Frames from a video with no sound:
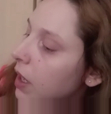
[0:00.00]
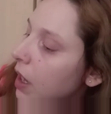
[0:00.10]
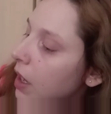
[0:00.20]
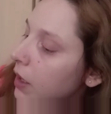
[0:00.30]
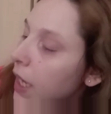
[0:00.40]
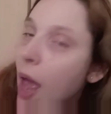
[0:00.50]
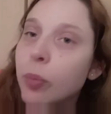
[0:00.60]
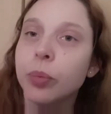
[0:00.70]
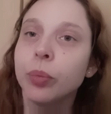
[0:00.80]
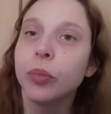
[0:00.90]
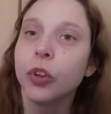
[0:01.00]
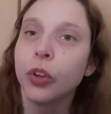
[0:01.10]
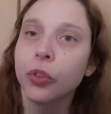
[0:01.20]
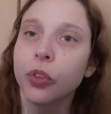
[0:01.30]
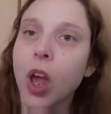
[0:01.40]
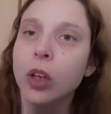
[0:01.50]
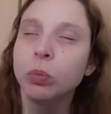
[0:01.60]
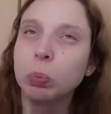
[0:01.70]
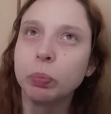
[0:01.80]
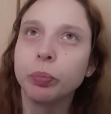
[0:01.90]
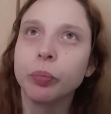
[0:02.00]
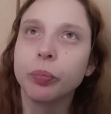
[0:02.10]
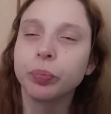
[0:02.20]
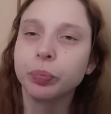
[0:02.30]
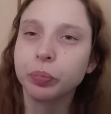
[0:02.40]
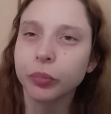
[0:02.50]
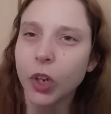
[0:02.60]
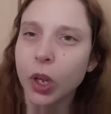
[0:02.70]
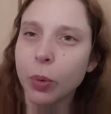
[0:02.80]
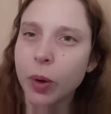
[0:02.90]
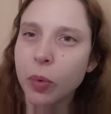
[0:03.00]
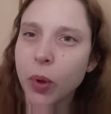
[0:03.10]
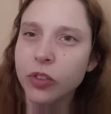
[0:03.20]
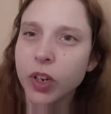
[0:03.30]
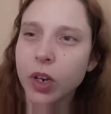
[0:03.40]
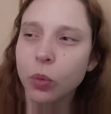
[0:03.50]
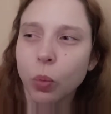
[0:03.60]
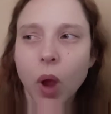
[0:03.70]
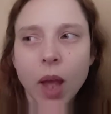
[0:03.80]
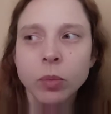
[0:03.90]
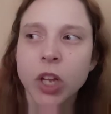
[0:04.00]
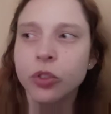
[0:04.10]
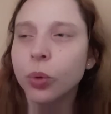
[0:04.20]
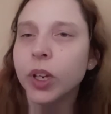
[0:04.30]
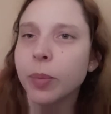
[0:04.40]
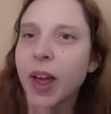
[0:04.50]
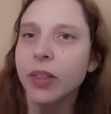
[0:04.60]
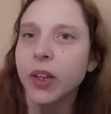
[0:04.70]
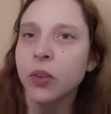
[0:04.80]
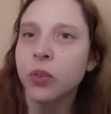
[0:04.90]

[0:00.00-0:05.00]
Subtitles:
Yeah, so you're probably wondering, why am I talking about this?